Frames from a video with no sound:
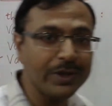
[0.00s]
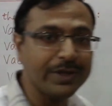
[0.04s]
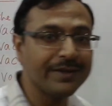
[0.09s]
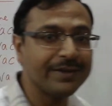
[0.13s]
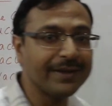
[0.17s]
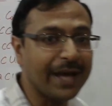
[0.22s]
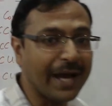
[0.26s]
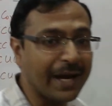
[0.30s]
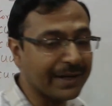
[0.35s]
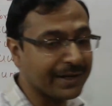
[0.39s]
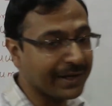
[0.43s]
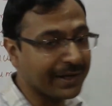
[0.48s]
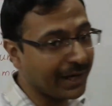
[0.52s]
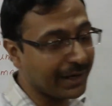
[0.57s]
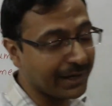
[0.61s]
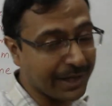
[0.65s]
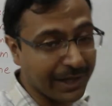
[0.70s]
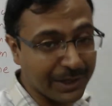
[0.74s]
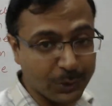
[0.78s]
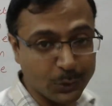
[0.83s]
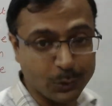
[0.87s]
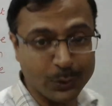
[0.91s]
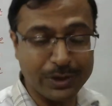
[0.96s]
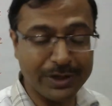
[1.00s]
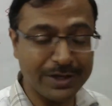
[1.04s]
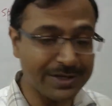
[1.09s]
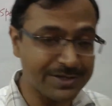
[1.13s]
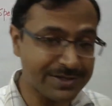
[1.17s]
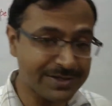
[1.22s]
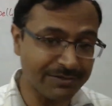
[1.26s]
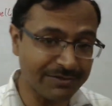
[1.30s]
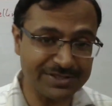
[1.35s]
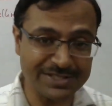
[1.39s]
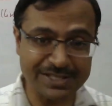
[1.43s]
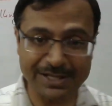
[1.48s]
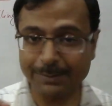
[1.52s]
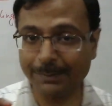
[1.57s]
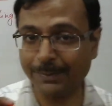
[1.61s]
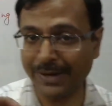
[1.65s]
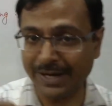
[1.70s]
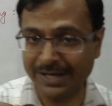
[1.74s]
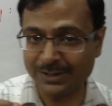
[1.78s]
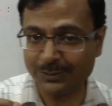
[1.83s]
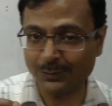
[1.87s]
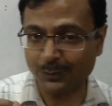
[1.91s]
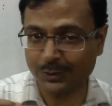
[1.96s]
in that. And I know it is a
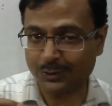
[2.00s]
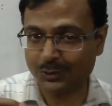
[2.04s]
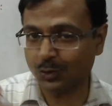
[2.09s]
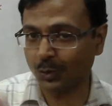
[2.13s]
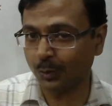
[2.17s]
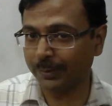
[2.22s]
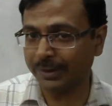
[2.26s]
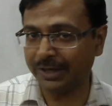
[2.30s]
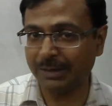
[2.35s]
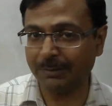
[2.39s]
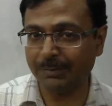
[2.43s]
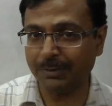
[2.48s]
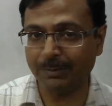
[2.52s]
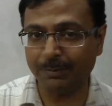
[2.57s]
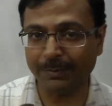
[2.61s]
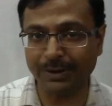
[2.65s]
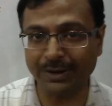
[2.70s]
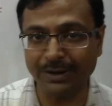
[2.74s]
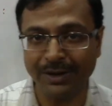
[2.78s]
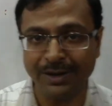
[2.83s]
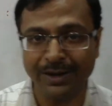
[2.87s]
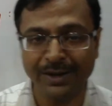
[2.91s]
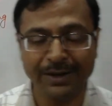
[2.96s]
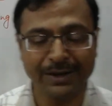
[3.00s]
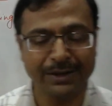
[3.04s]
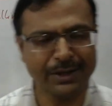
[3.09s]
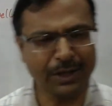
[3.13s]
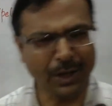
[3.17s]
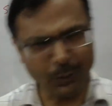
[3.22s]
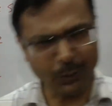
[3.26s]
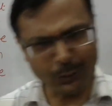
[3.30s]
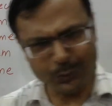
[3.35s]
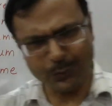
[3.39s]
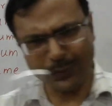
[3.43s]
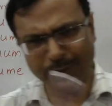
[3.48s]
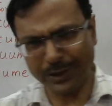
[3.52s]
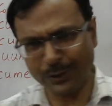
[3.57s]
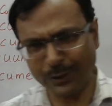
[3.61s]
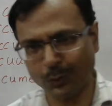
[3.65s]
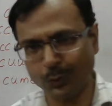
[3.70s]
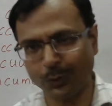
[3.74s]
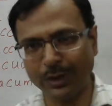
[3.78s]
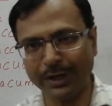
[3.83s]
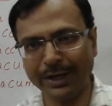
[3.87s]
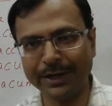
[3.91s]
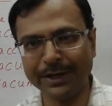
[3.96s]
surprise for so many people. Now you can
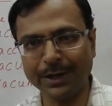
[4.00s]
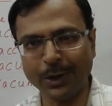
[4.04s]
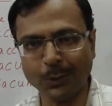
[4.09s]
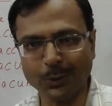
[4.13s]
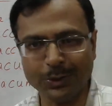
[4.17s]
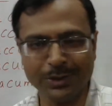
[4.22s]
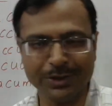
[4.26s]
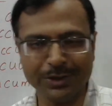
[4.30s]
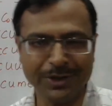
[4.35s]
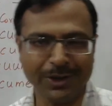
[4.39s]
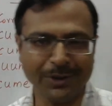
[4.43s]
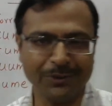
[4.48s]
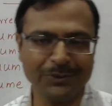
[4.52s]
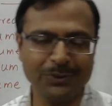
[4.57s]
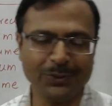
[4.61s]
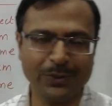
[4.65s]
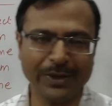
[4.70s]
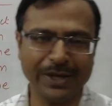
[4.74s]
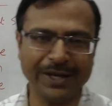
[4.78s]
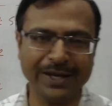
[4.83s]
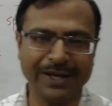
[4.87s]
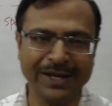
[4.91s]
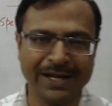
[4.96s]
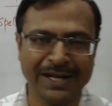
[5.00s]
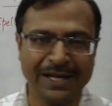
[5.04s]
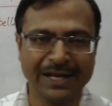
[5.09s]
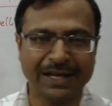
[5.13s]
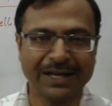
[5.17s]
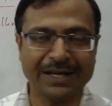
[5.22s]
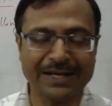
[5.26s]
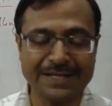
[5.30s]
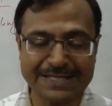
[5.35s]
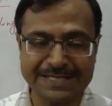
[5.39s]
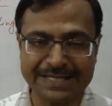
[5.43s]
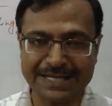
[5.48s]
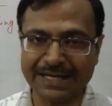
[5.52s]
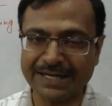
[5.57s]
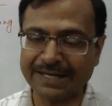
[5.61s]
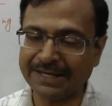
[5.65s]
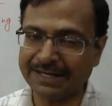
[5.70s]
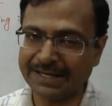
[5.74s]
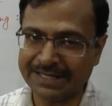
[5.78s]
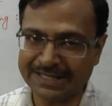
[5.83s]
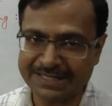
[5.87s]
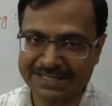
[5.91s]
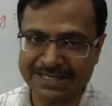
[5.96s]
Google it out. Now you can consult the
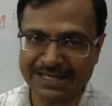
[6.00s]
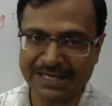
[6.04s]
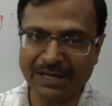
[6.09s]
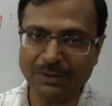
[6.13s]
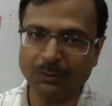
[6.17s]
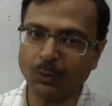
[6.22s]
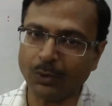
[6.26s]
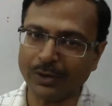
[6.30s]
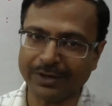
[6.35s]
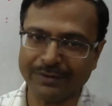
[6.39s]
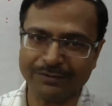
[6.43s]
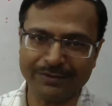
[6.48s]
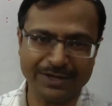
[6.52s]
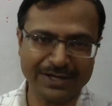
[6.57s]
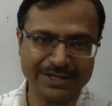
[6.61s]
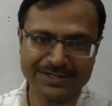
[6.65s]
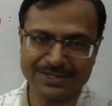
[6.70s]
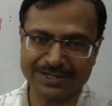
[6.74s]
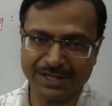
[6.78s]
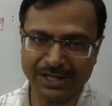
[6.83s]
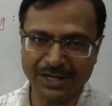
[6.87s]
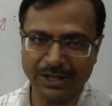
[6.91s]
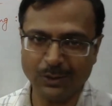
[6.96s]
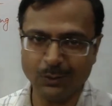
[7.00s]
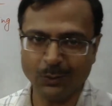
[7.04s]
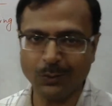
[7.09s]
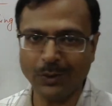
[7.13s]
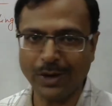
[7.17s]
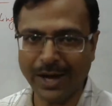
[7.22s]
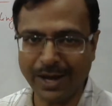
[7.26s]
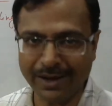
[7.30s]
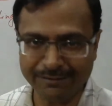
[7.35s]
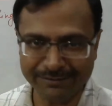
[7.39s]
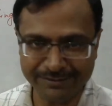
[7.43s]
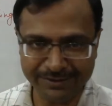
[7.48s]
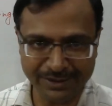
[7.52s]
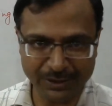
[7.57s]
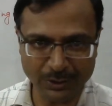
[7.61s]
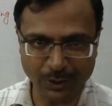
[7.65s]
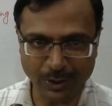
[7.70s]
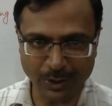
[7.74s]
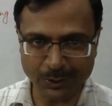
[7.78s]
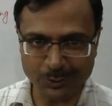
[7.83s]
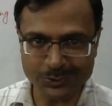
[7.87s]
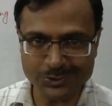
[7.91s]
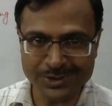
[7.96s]
dictionary, whatever dictionary you have in
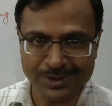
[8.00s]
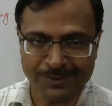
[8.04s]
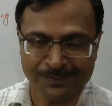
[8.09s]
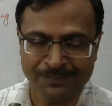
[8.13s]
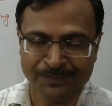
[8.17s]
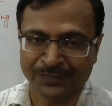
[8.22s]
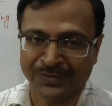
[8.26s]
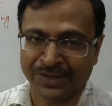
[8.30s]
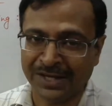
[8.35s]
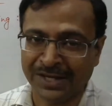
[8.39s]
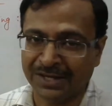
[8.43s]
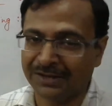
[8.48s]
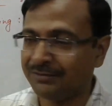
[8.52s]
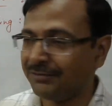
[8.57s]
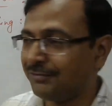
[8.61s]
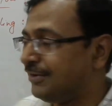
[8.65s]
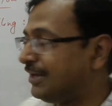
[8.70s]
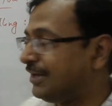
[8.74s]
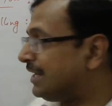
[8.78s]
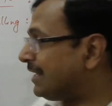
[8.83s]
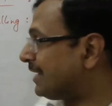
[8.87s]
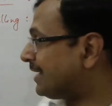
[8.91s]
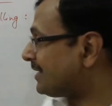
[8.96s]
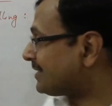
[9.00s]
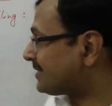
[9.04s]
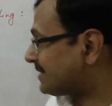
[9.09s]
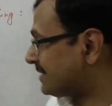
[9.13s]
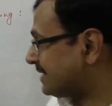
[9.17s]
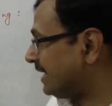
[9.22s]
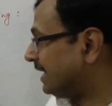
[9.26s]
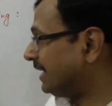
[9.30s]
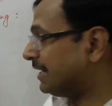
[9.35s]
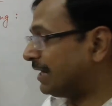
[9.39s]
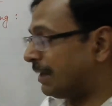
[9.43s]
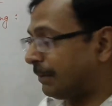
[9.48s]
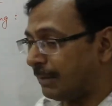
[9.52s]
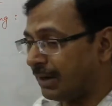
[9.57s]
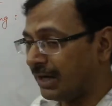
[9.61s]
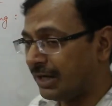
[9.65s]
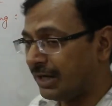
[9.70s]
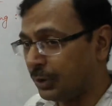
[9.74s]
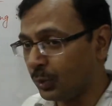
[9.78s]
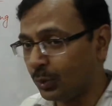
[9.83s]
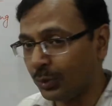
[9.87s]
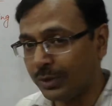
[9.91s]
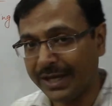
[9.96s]
your house.
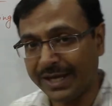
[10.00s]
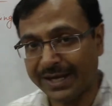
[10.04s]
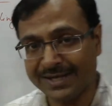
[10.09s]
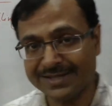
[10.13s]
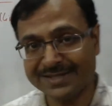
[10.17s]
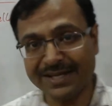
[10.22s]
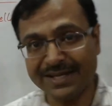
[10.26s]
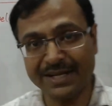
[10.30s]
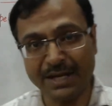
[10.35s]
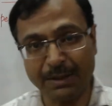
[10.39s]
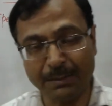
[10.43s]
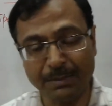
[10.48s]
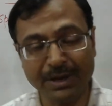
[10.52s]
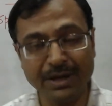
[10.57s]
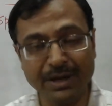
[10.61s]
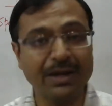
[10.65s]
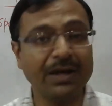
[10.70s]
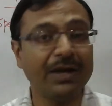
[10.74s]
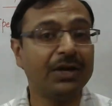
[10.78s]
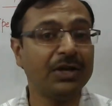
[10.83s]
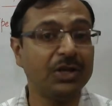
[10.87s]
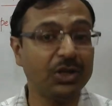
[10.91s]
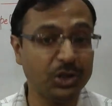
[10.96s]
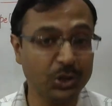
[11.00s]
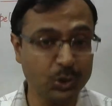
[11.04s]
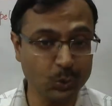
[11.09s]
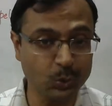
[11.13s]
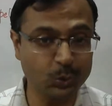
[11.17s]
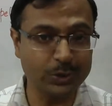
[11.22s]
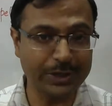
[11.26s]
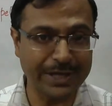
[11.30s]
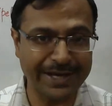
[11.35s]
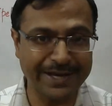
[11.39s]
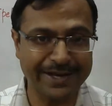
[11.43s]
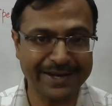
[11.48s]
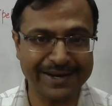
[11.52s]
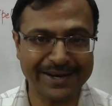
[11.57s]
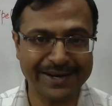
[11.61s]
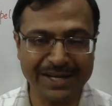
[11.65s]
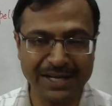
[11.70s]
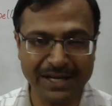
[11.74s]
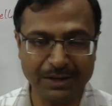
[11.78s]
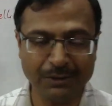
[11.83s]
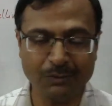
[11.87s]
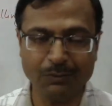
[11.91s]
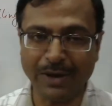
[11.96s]
V-A-C-U-U. There is a double U there
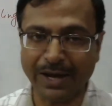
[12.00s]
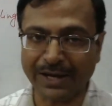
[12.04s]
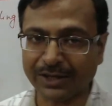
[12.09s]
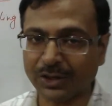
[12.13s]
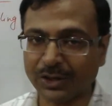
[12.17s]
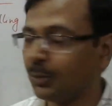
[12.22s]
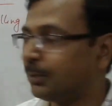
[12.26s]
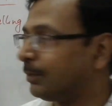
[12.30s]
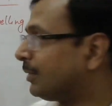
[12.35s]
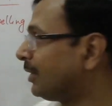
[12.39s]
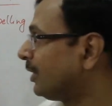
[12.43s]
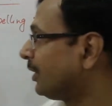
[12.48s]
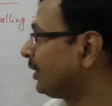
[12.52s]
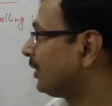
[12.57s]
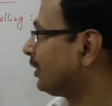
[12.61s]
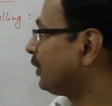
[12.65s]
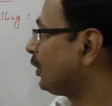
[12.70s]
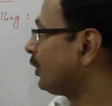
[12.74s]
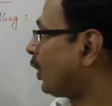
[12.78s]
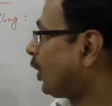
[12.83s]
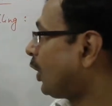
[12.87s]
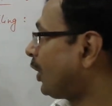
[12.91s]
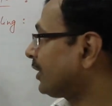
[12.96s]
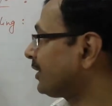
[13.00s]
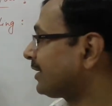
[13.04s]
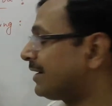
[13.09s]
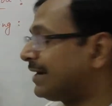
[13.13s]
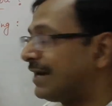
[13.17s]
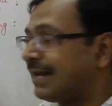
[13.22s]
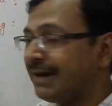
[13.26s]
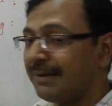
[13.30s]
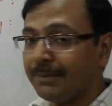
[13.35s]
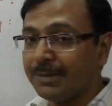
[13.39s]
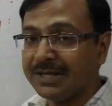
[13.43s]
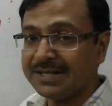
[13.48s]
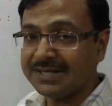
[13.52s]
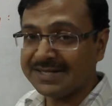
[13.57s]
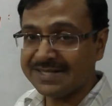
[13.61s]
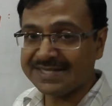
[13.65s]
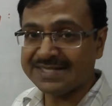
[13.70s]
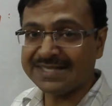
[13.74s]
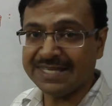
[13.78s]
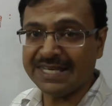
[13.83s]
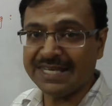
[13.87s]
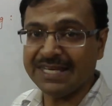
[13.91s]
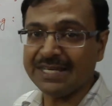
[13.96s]
in vacuum, not double
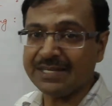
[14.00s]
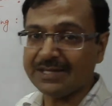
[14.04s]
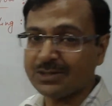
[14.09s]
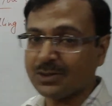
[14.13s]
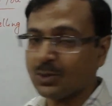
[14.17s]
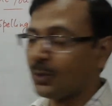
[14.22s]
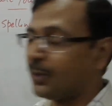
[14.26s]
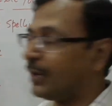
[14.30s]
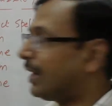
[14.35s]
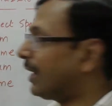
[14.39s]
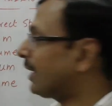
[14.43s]
C. So